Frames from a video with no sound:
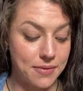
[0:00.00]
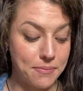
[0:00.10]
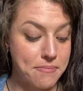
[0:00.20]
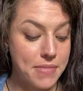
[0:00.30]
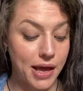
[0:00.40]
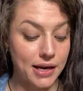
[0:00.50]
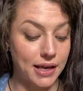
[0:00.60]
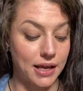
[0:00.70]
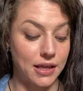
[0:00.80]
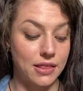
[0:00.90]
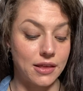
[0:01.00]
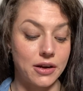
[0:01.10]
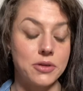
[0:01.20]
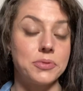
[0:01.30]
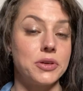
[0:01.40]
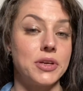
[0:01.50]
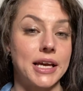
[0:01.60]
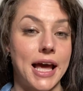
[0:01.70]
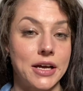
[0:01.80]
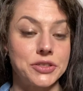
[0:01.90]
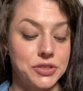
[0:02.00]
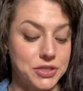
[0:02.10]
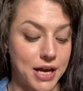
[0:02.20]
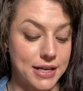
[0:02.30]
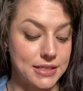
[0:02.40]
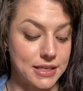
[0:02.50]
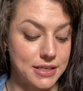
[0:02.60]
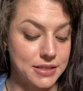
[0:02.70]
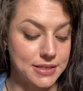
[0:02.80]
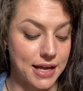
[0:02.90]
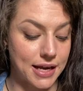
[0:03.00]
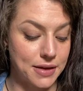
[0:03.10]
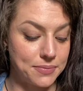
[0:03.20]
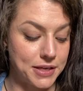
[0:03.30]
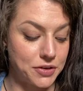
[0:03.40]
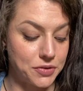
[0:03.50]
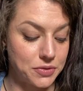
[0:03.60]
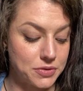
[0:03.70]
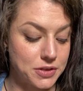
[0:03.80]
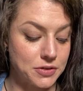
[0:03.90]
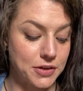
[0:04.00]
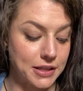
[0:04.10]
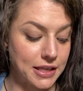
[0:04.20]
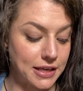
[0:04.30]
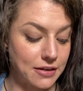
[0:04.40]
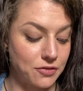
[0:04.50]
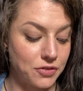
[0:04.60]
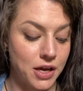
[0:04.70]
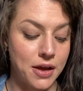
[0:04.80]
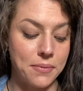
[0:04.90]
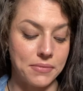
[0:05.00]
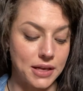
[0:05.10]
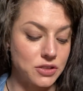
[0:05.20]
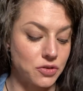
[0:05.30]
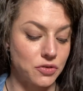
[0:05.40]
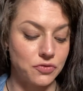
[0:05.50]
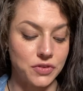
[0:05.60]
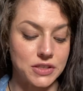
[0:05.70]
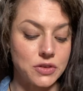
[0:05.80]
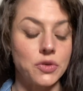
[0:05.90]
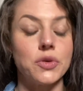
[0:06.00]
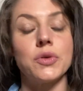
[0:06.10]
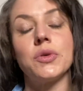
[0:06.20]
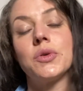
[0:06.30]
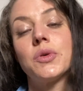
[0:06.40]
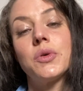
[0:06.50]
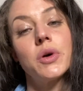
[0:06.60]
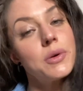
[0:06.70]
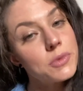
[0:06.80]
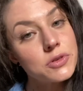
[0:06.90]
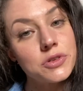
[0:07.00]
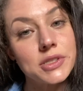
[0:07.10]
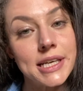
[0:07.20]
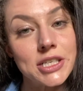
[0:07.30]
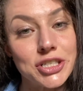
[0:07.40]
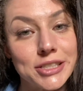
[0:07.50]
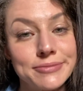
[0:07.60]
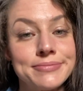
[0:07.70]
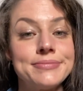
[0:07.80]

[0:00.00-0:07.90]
many therapeutic exercises that can be used to relieve mental, physical, or emotional tension.